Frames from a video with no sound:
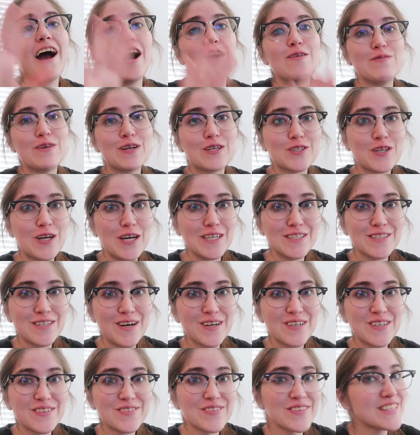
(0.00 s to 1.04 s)
I'm gonna try and
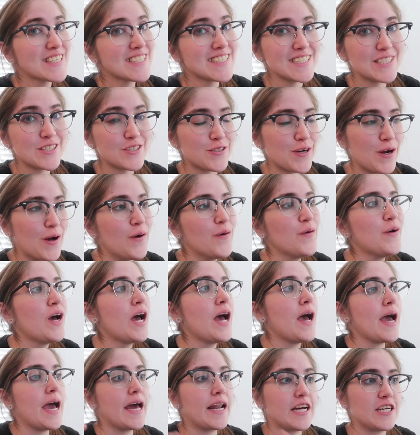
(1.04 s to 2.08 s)
talk over this intro,
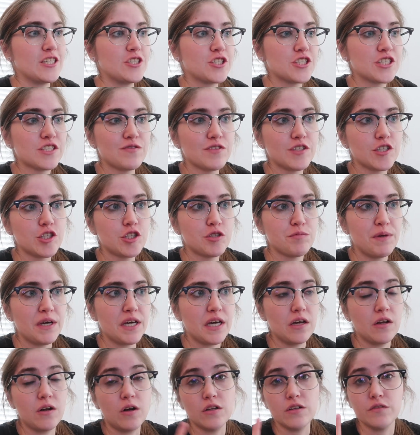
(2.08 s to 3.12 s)
and I just finished
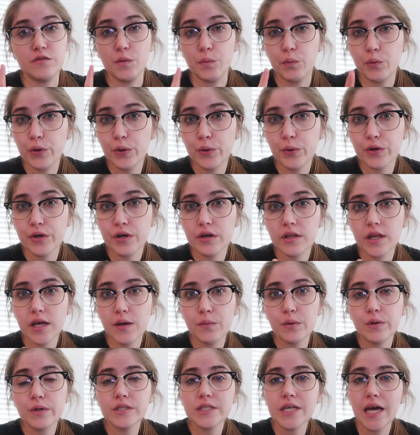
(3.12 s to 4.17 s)
making all of the pre-order
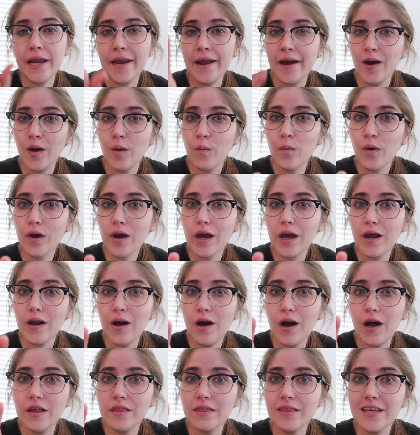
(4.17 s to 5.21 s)
labels, and now I'm working
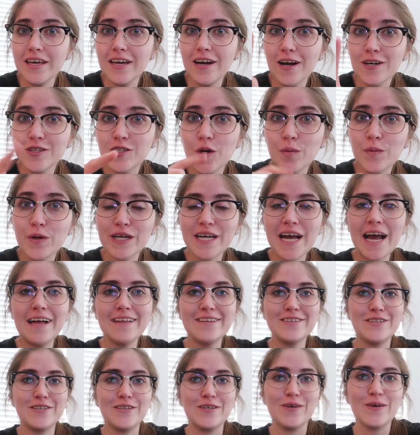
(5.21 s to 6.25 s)
on the October
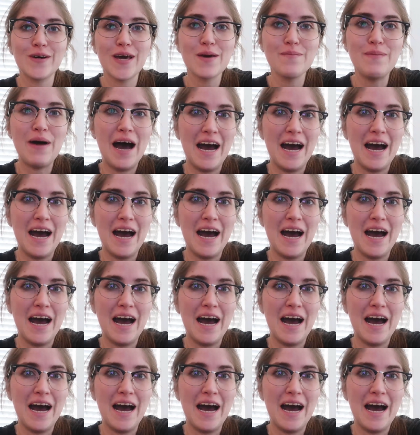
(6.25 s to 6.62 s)
calendar. Okay,